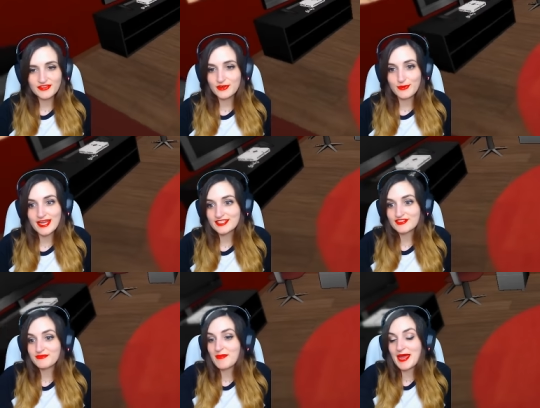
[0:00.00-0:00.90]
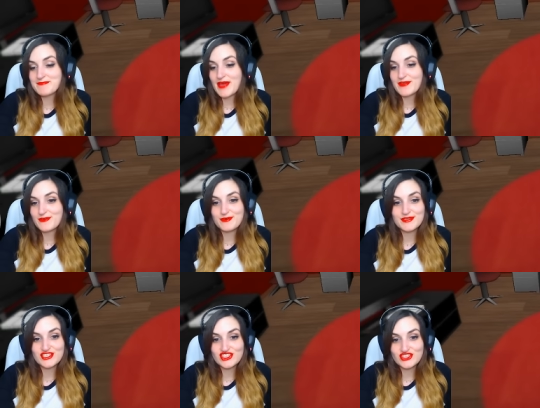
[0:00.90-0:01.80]
The rest of my bedroom
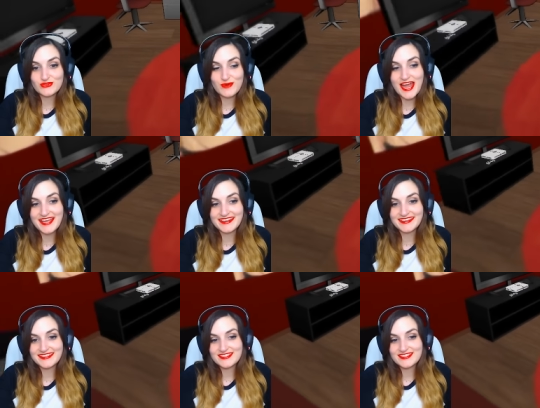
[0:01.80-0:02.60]
is just red,